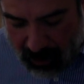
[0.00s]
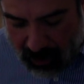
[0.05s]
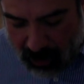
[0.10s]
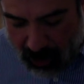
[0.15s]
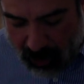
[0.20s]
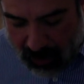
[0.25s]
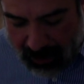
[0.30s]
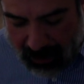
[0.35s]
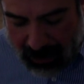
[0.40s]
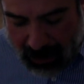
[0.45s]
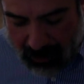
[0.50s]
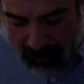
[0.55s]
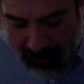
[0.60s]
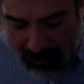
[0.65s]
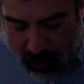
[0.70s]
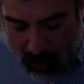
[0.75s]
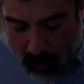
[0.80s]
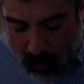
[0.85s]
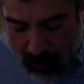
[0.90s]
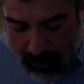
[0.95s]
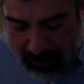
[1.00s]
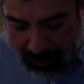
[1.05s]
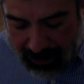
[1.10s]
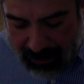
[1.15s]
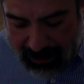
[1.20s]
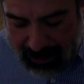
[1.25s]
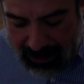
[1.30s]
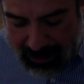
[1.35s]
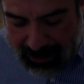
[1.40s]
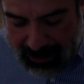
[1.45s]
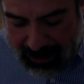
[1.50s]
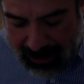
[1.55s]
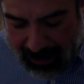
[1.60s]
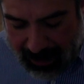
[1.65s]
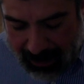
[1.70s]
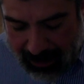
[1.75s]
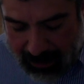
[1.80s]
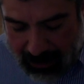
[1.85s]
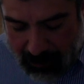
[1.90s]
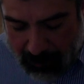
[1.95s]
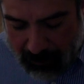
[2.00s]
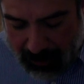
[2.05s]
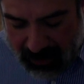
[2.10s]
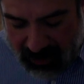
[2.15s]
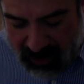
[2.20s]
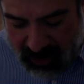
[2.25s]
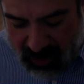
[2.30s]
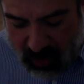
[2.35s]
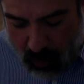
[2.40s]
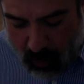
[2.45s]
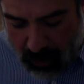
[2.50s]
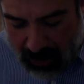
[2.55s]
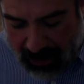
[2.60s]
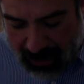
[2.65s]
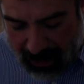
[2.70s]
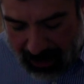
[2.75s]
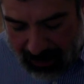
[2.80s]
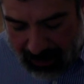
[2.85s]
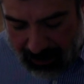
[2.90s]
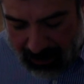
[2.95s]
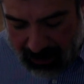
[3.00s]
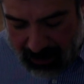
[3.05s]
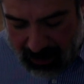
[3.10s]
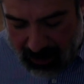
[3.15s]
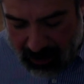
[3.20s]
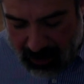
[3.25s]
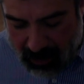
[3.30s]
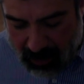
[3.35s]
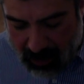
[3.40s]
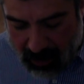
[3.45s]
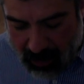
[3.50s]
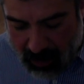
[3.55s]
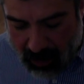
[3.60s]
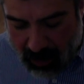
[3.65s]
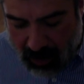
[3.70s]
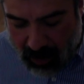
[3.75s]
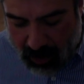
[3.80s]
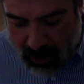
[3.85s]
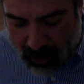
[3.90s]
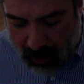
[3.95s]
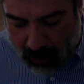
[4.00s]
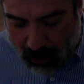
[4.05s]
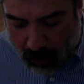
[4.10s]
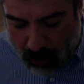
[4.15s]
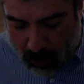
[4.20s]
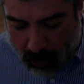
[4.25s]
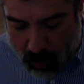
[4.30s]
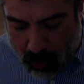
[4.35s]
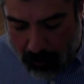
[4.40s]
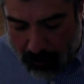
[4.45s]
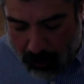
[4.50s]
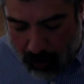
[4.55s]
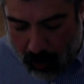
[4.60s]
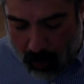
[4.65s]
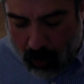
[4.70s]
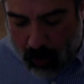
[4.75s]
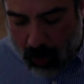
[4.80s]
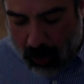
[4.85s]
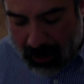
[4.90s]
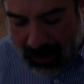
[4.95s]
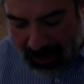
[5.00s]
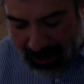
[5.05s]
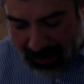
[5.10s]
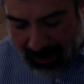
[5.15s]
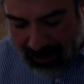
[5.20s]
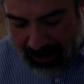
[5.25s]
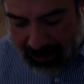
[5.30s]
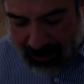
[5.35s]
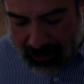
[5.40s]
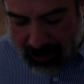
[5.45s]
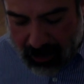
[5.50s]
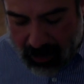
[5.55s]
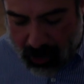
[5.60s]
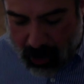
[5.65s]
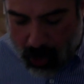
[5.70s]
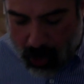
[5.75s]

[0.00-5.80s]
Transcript: Look at how they all end in cane, benzocaine chloroprocaine,